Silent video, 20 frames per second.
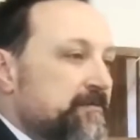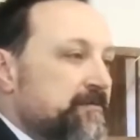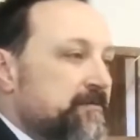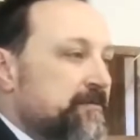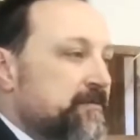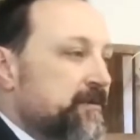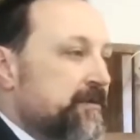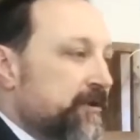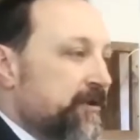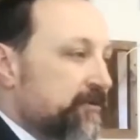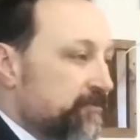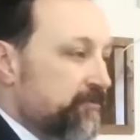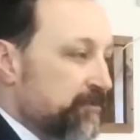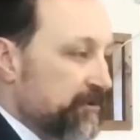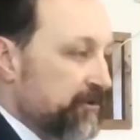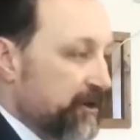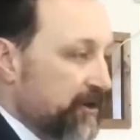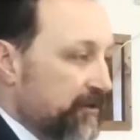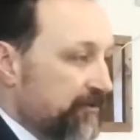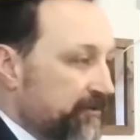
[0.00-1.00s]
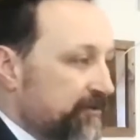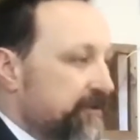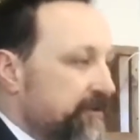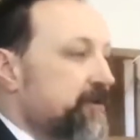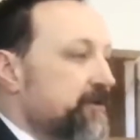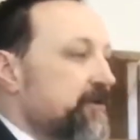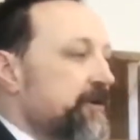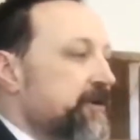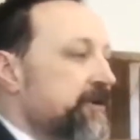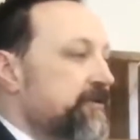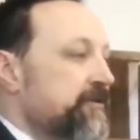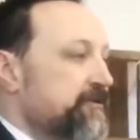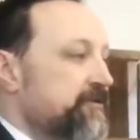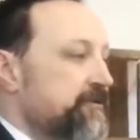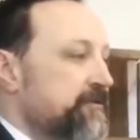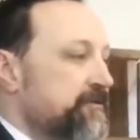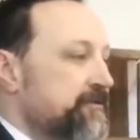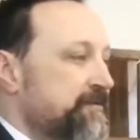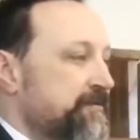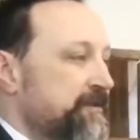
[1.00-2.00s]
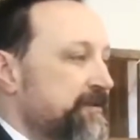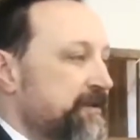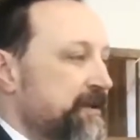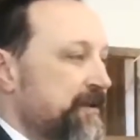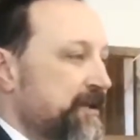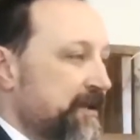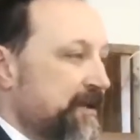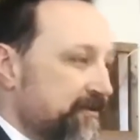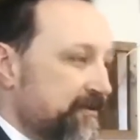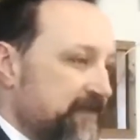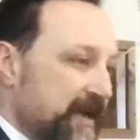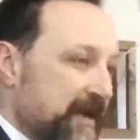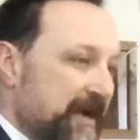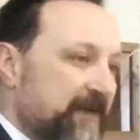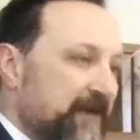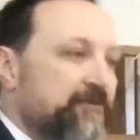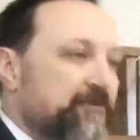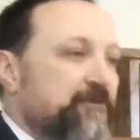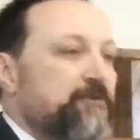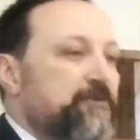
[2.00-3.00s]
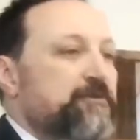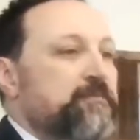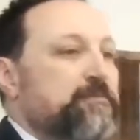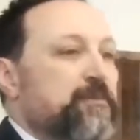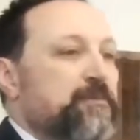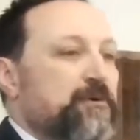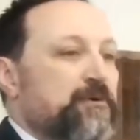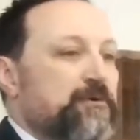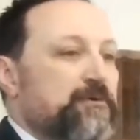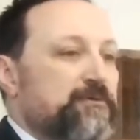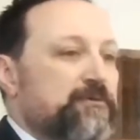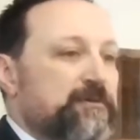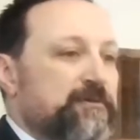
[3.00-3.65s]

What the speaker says: his production increased. His attitude improved.